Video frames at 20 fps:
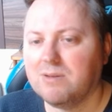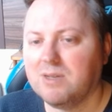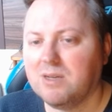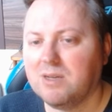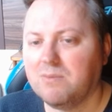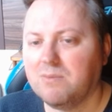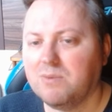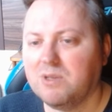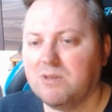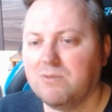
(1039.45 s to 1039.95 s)
yeah,
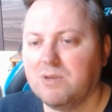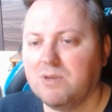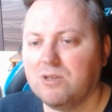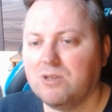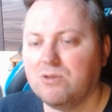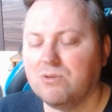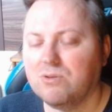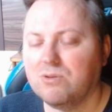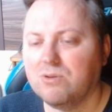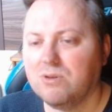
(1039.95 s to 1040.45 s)
between
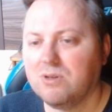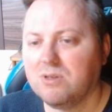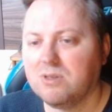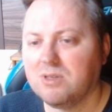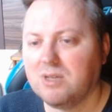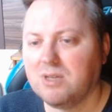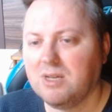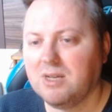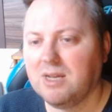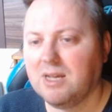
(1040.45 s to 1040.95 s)
two rooks.
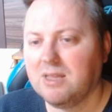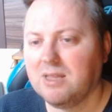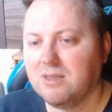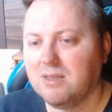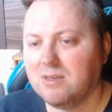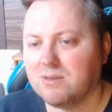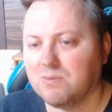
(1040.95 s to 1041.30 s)
He had this